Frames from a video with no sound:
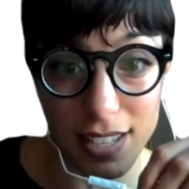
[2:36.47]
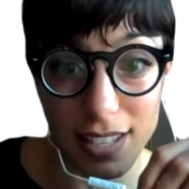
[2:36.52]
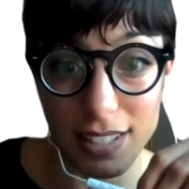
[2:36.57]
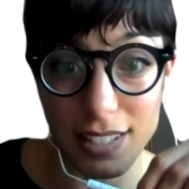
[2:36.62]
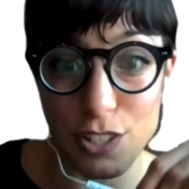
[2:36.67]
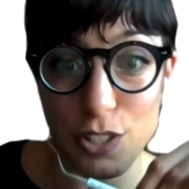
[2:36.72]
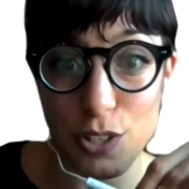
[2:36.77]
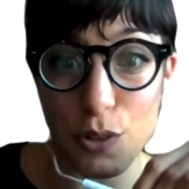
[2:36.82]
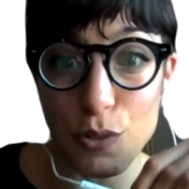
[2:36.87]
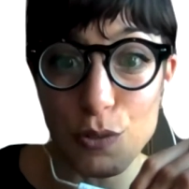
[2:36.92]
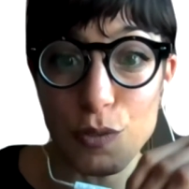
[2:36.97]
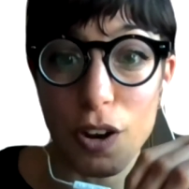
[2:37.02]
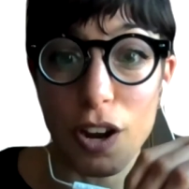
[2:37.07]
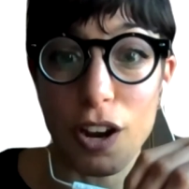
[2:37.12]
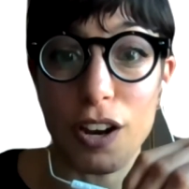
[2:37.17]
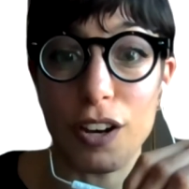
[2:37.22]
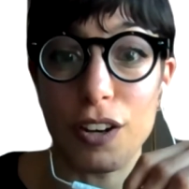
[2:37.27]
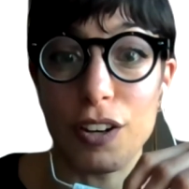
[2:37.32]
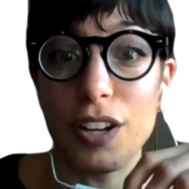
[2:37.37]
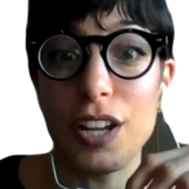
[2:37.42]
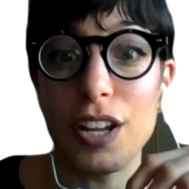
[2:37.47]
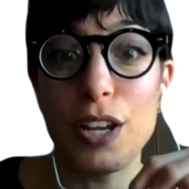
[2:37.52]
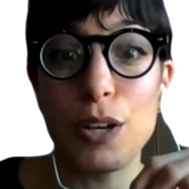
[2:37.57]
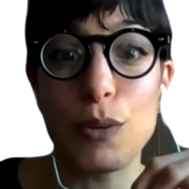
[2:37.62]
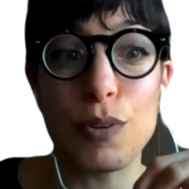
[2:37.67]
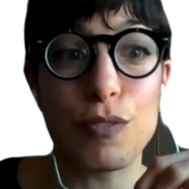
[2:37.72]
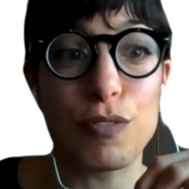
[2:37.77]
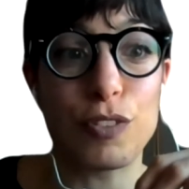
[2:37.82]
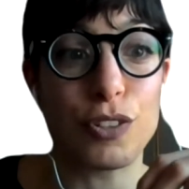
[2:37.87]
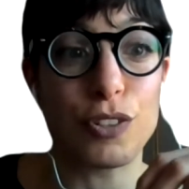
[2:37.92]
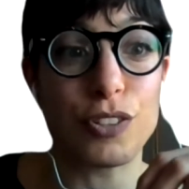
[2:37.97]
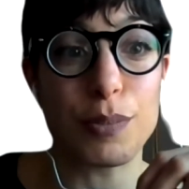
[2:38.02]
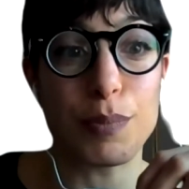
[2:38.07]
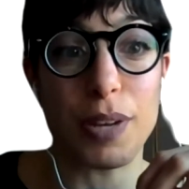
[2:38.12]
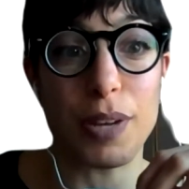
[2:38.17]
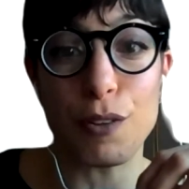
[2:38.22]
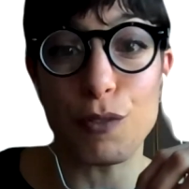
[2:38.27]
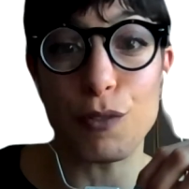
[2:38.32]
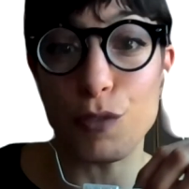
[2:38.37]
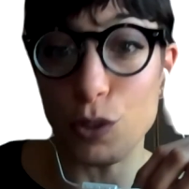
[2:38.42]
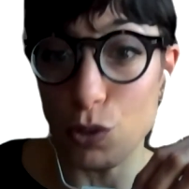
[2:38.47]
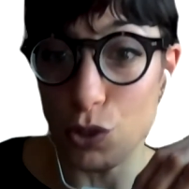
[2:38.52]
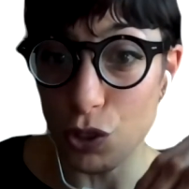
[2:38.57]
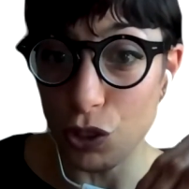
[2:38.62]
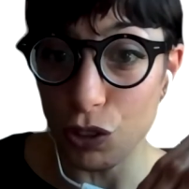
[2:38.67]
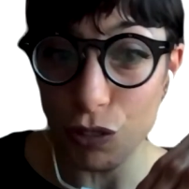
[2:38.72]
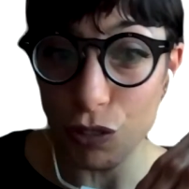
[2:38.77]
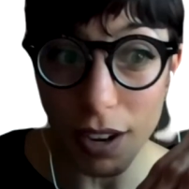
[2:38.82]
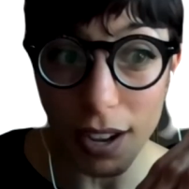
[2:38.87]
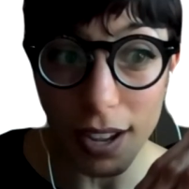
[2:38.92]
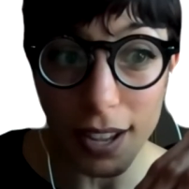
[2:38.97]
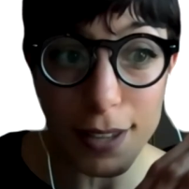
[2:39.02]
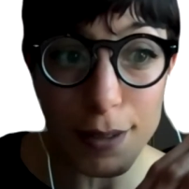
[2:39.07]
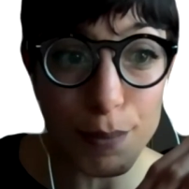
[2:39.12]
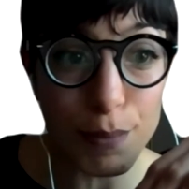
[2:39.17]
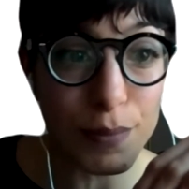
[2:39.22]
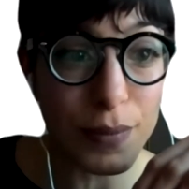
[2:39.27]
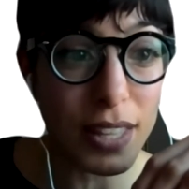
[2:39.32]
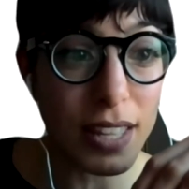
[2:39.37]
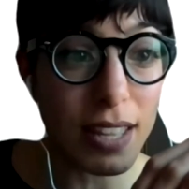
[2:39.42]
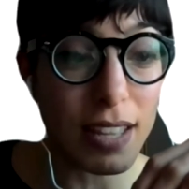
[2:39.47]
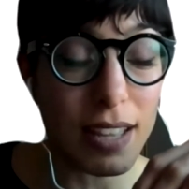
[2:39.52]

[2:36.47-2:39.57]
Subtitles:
And so far, we've learned about future crime,